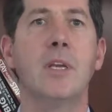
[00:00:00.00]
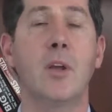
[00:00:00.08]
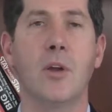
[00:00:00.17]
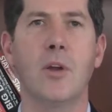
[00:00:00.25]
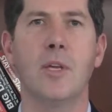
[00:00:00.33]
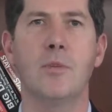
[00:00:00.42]

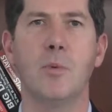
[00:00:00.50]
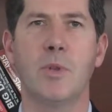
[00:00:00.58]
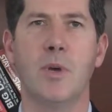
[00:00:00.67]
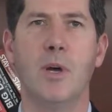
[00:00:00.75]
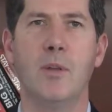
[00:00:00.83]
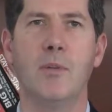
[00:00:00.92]
current with
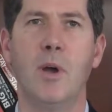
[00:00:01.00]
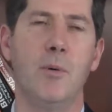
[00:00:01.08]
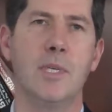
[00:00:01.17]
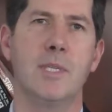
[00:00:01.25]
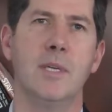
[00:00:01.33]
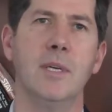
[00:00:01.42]

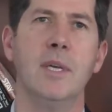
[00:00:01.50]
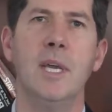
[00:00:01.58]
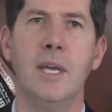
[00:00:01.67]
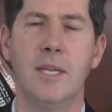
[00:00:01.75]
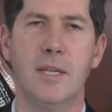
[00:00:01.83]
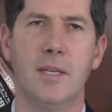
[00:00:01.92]
always
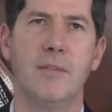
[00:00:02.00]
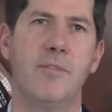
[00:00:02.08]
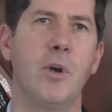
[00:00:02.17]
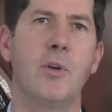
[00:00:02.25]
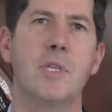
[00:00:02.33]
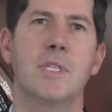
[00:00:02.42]
the
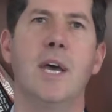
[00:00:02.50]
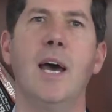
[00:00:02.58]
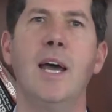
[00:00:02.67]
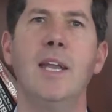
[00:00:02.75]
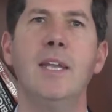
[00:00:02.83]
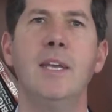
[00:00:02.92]
focus
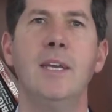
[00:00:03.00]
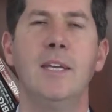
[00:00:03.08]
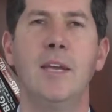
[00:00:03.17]
on